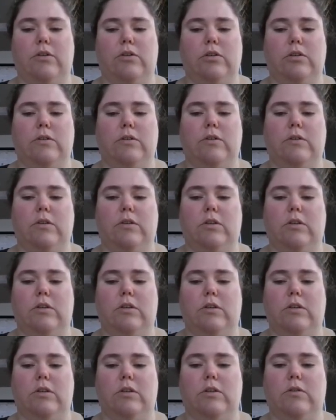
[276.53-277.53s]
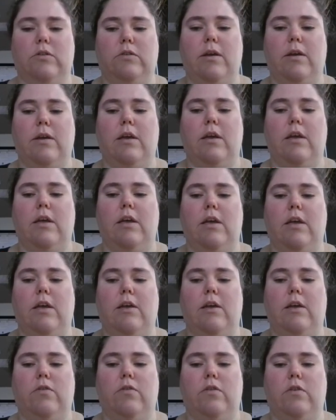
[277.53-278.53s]
So just remember, you've got the
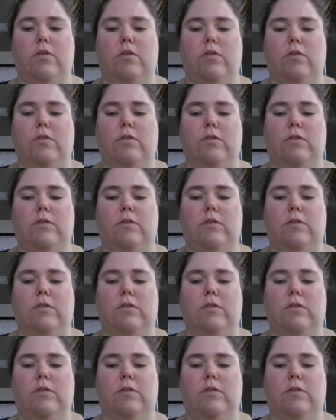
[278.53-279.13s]
square on the bracket,